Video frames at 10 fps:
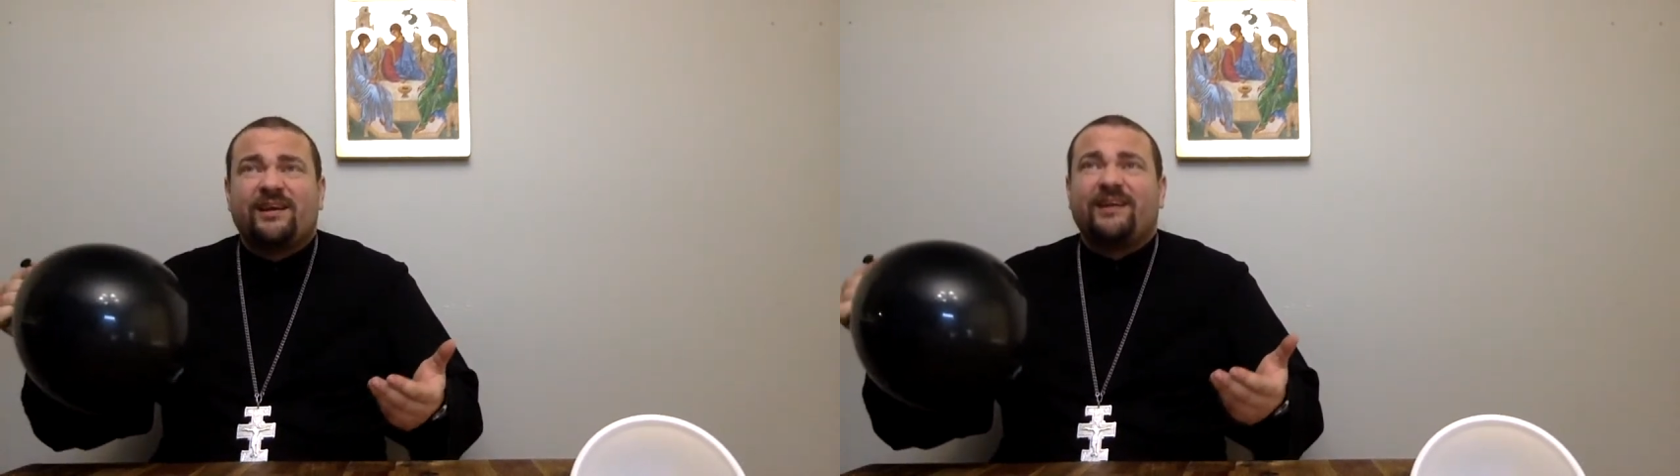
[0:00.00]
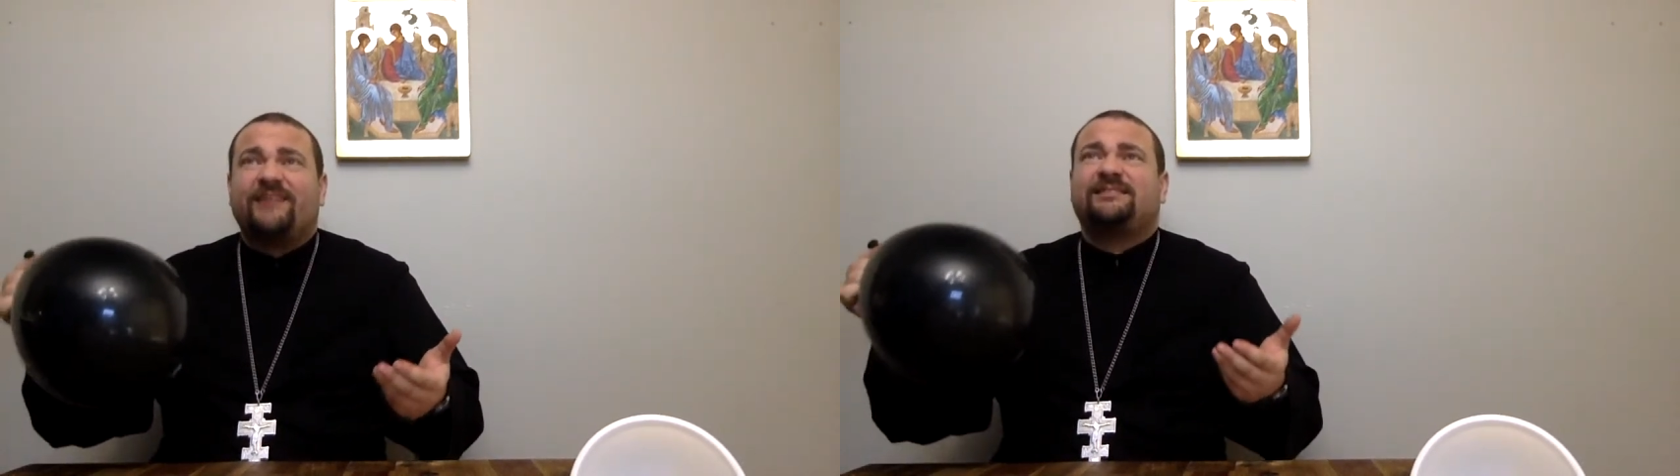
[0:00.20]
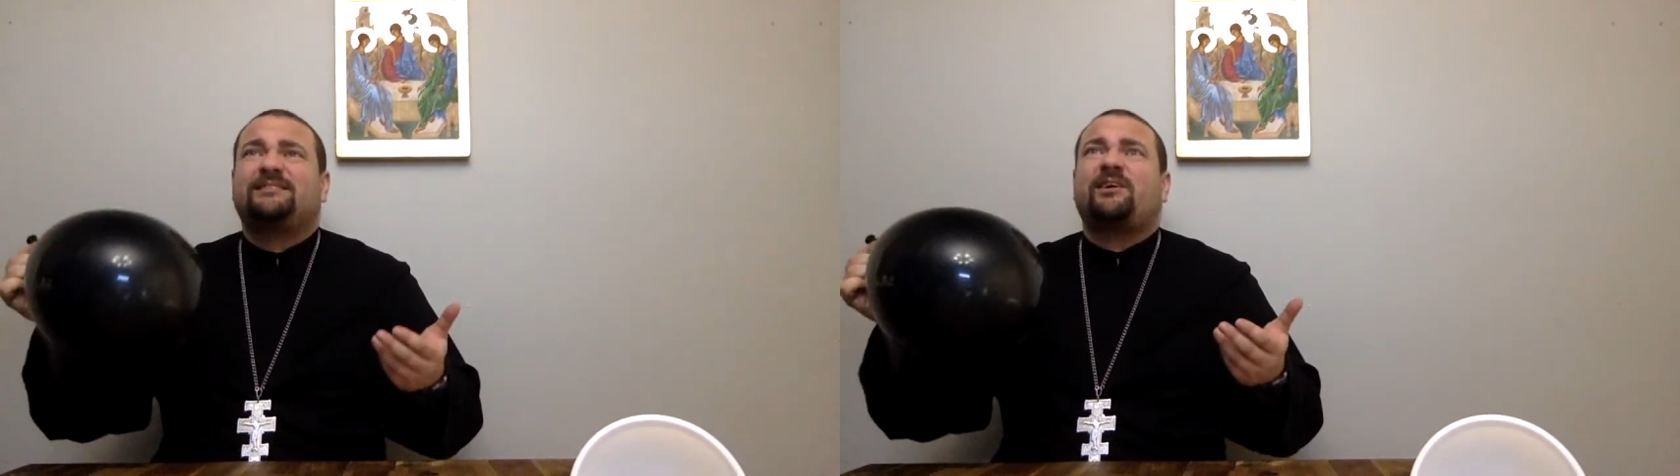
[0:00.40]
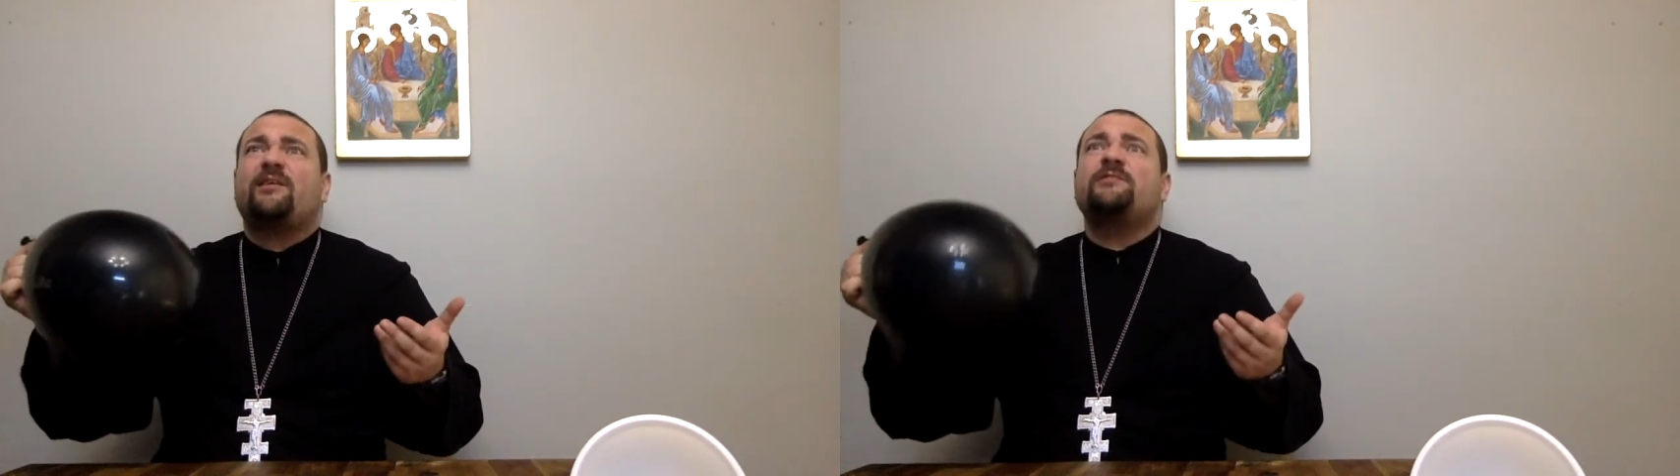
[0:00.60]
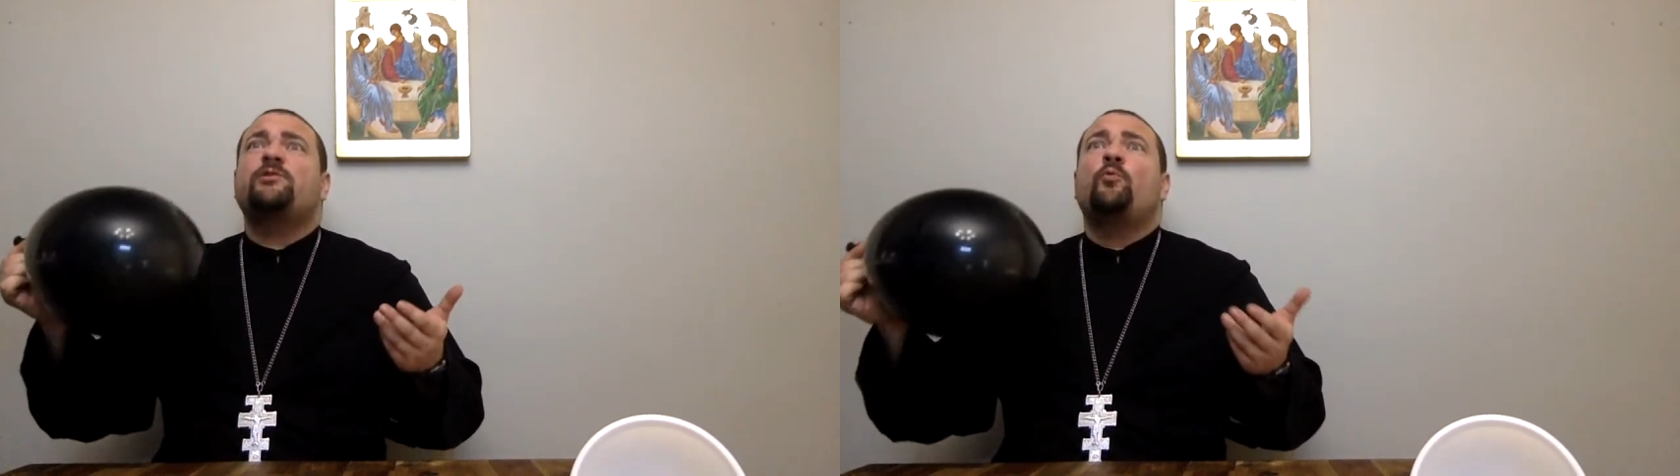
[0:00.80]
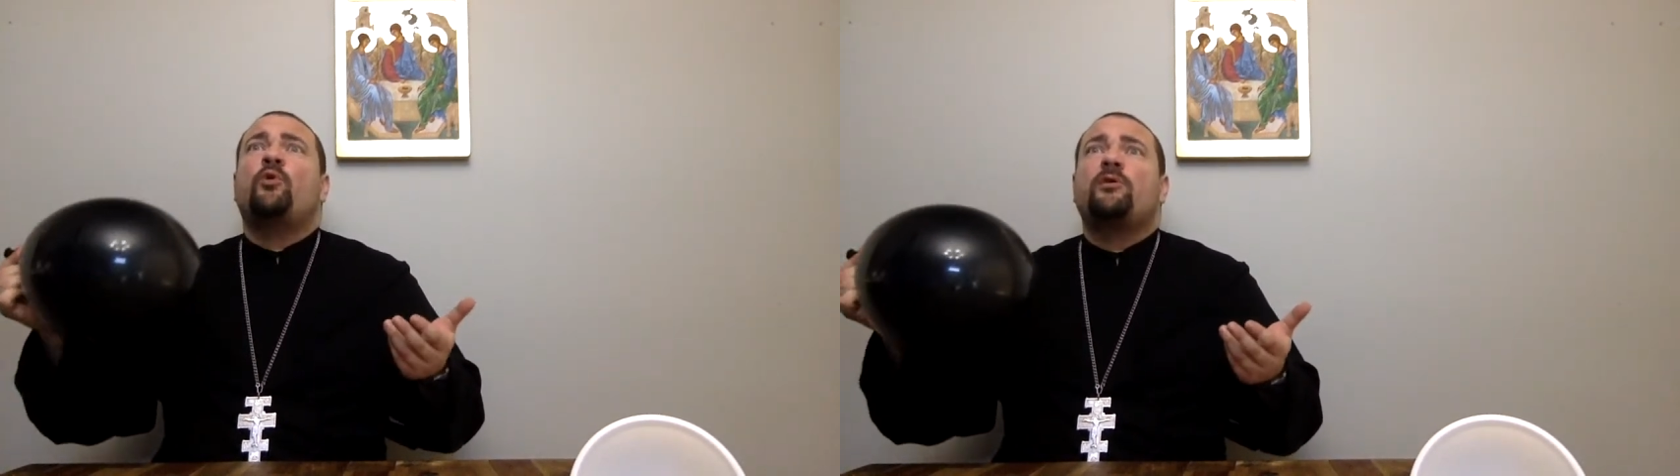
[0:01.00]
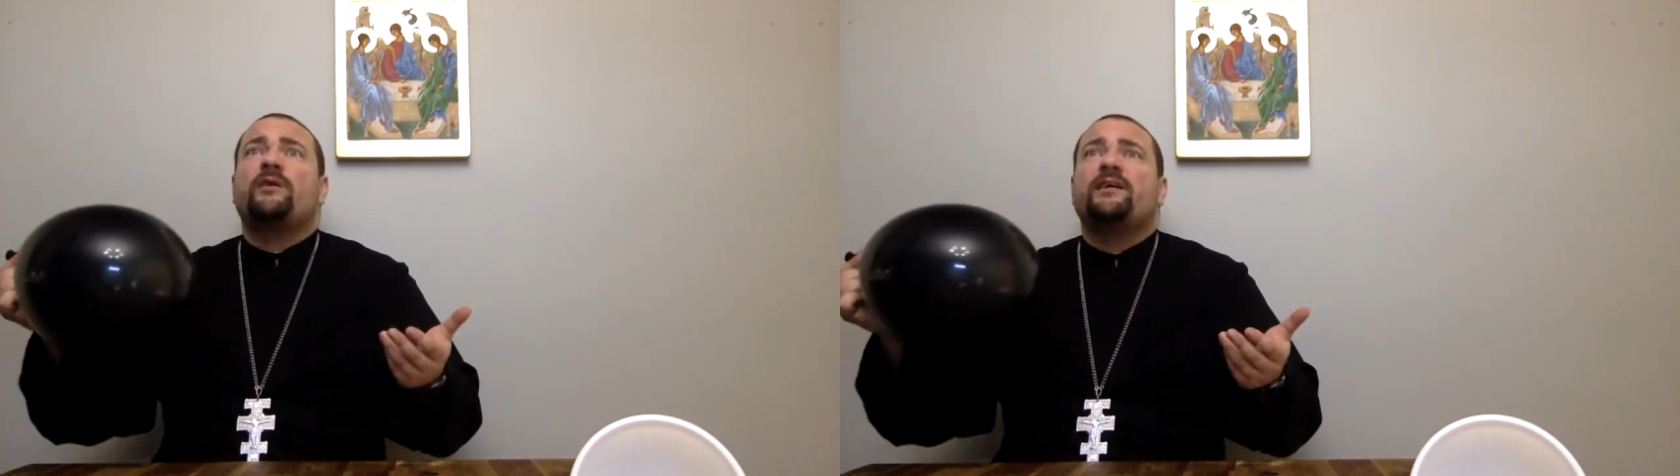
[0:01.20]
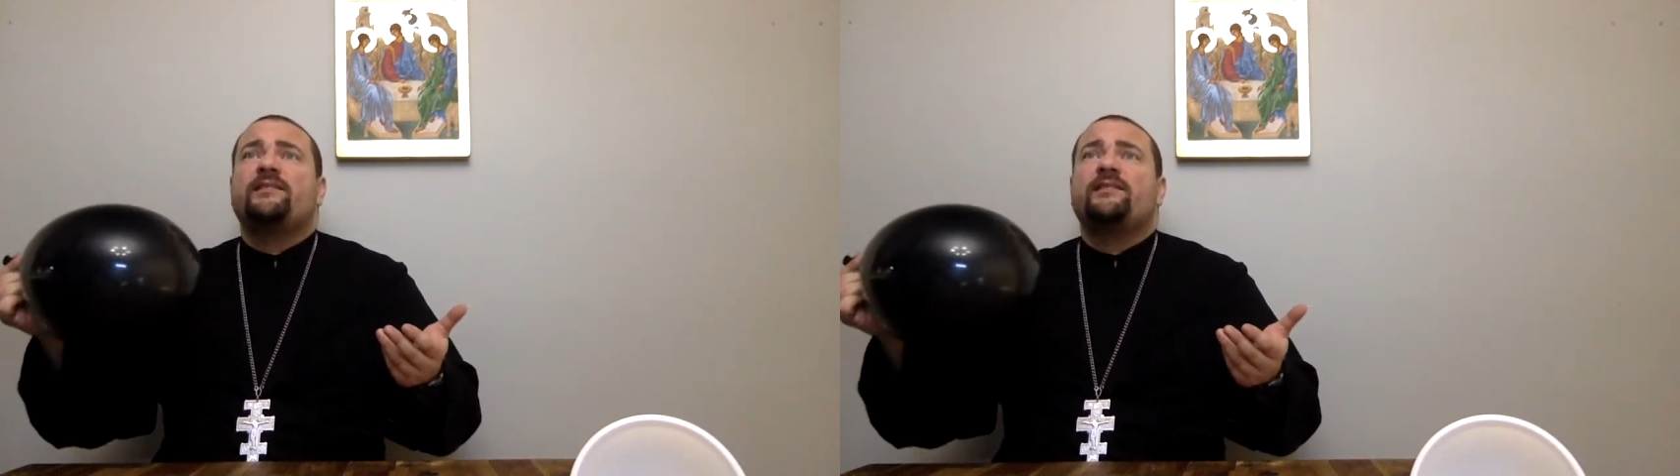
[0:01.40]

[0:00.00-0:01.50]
It's starting to worry